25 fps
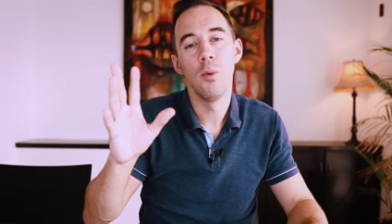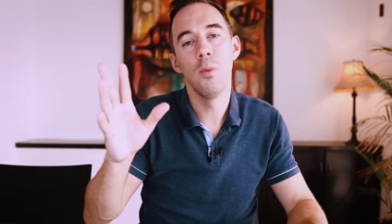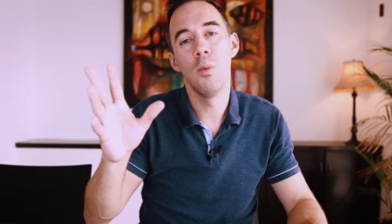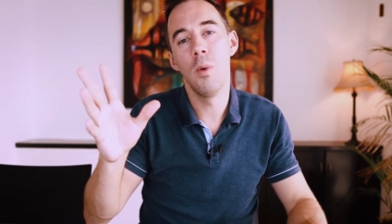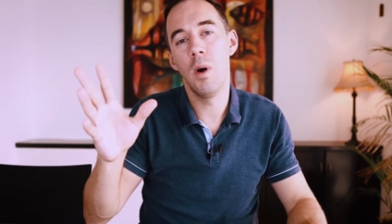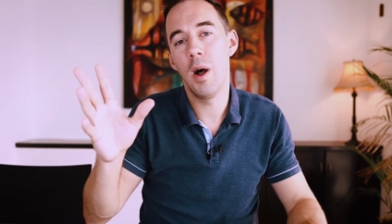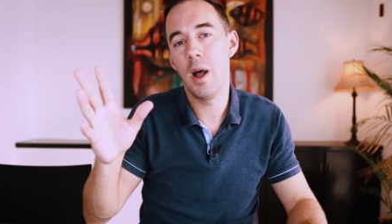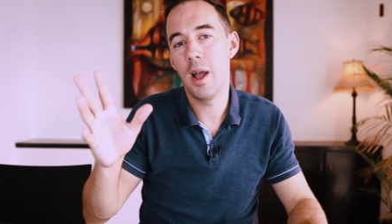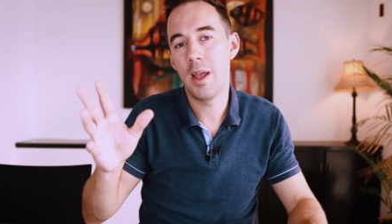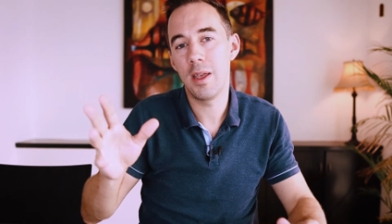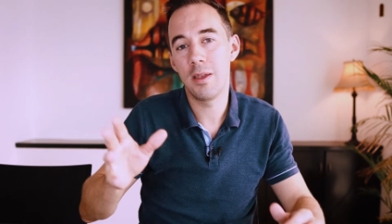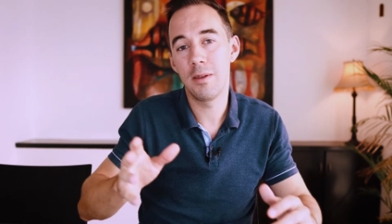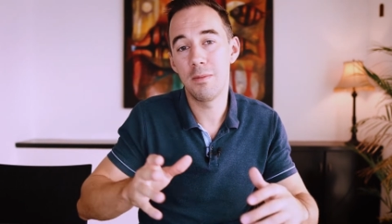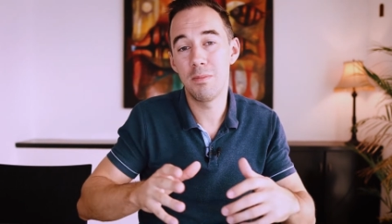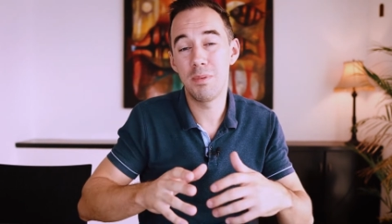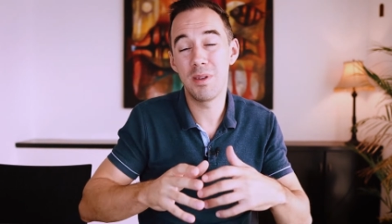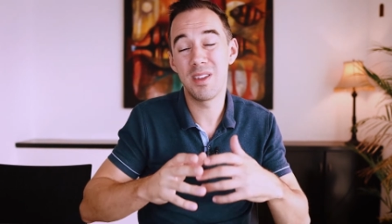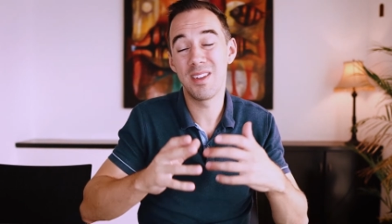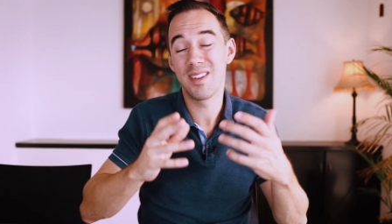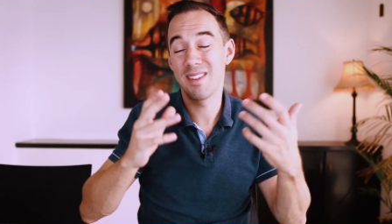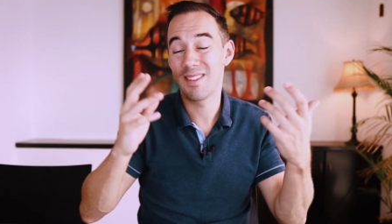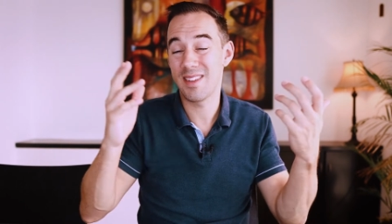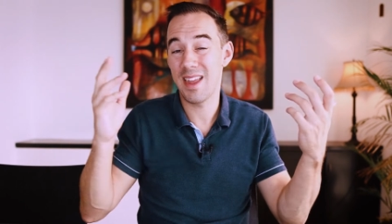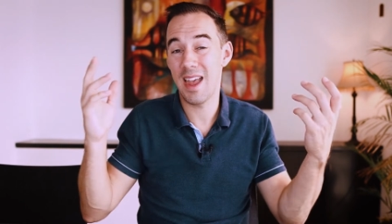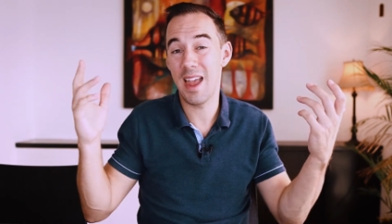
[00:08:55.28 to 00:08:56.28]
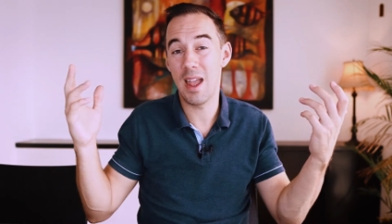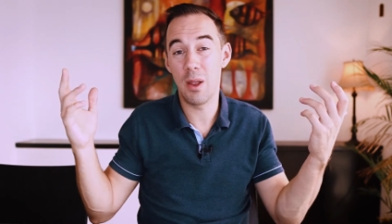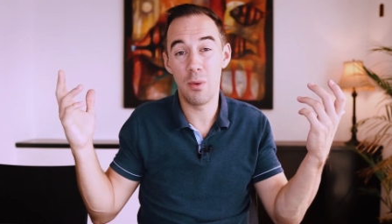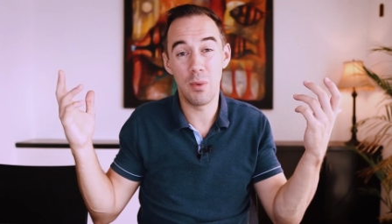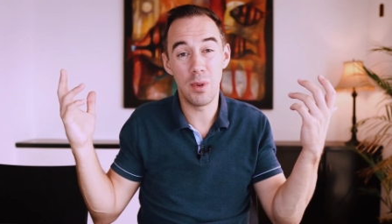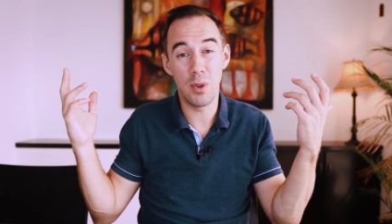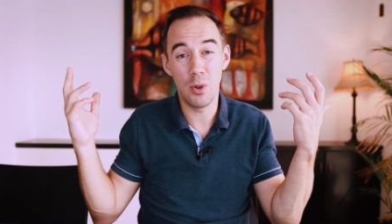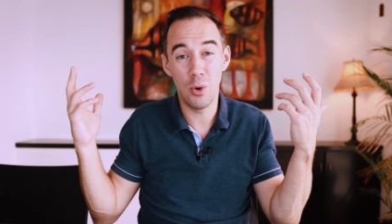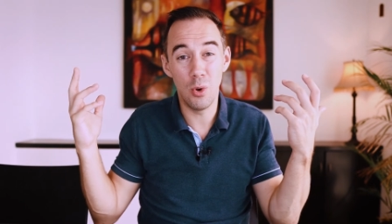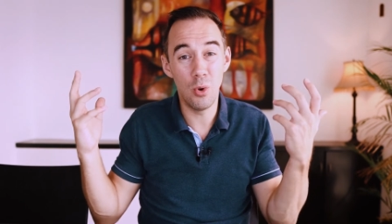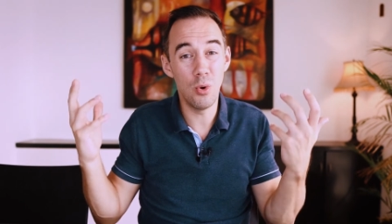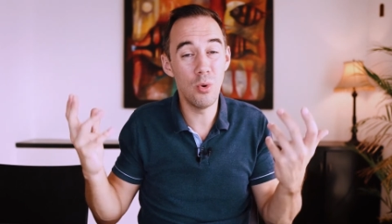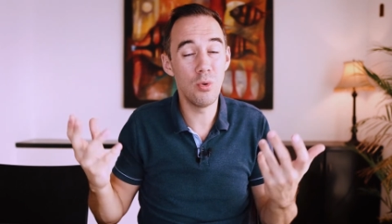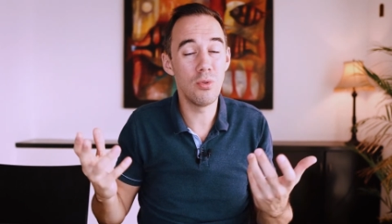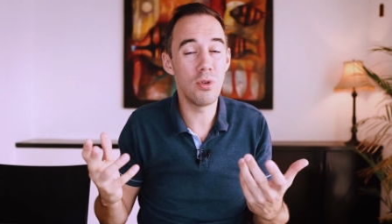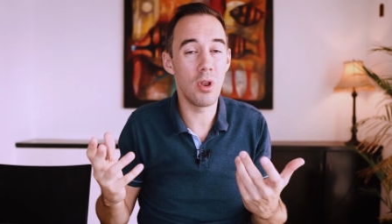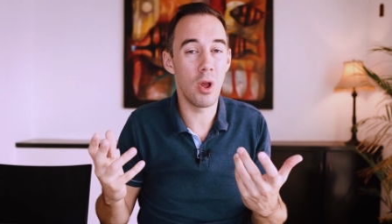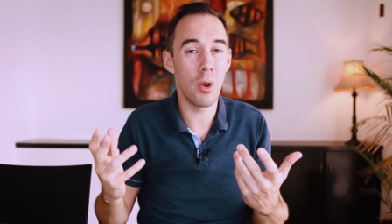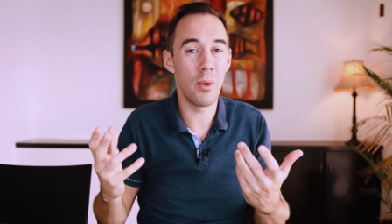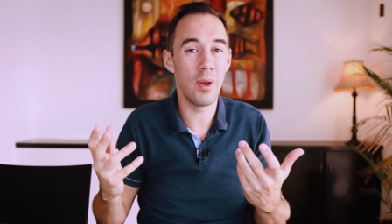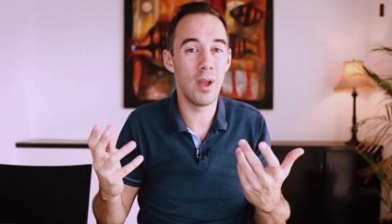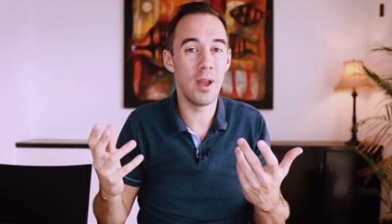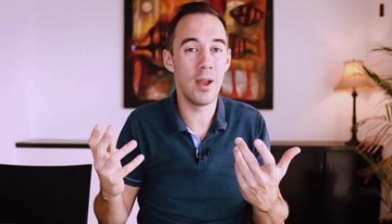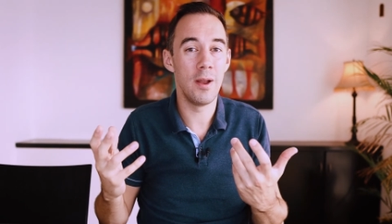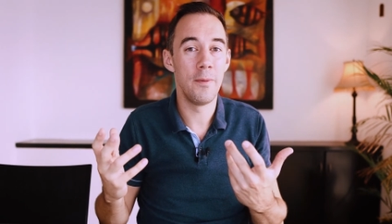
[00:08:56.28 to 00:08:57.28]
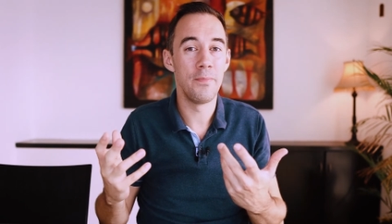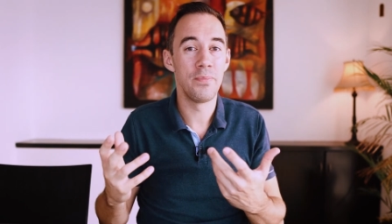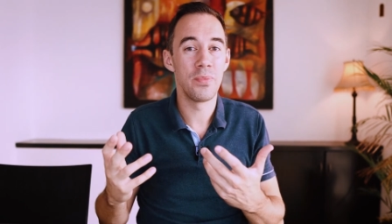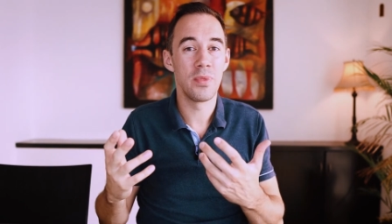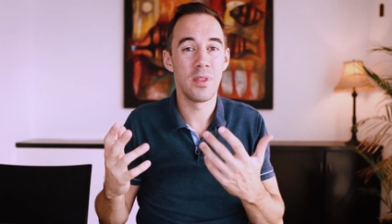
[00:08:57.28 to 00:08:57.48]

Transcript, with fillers: Why? Because hey, we all know it.